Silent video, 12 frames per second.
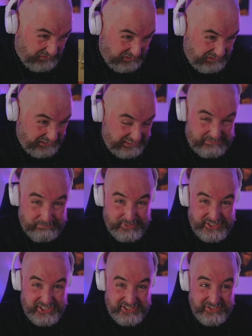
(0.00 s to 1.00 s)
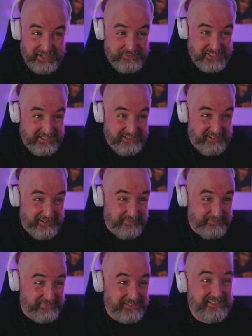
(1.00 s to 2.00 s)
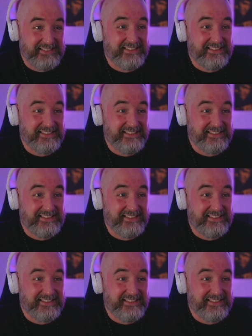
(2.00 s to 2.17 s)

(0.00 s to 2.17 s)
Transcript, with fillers: Oh, butcher's knife to the arm.